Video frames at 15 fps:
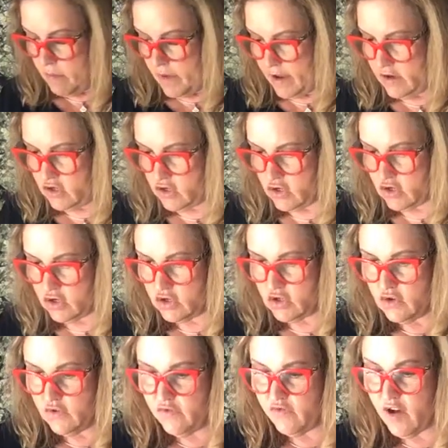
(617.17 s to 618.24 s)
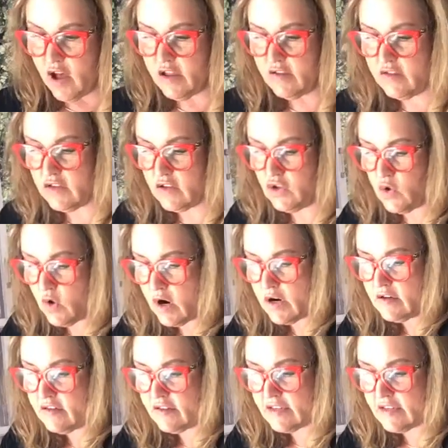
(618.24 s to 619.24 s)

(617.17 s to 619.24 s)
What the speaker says: make sure you fuzz your